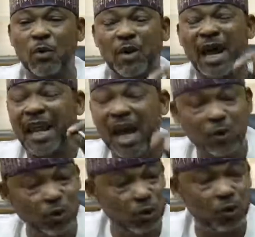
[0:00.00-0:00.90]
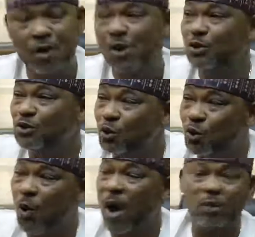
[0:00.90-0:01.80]
will allow you to
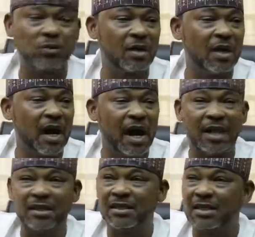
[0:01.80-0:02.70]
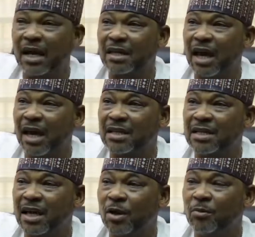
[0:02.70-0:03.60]
go out and
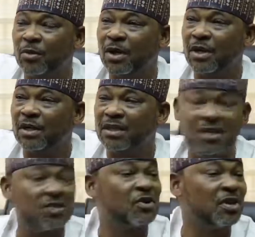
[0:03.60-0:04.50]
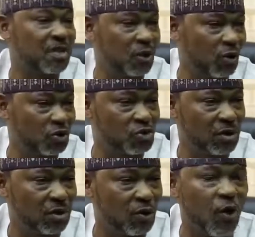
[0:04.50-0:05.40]
disgrace the
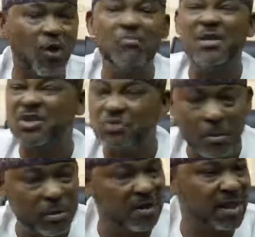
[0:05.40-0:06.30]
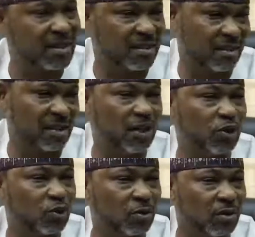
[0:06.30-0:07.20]
country or misrepresent the nation.